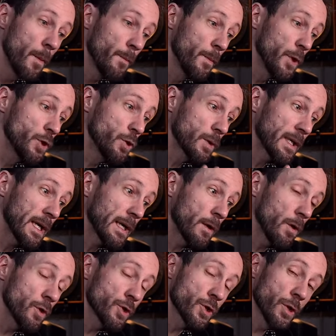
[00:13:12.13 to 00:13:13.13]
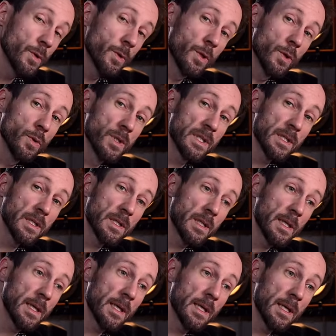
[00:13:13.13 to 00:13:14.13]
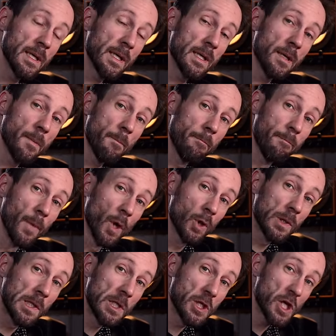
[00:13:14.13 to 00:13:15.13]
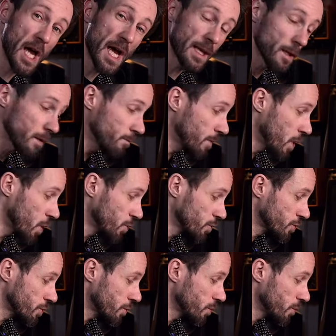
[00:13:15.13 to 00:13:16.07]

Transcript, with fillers: But you can also use it in multi-channel mode,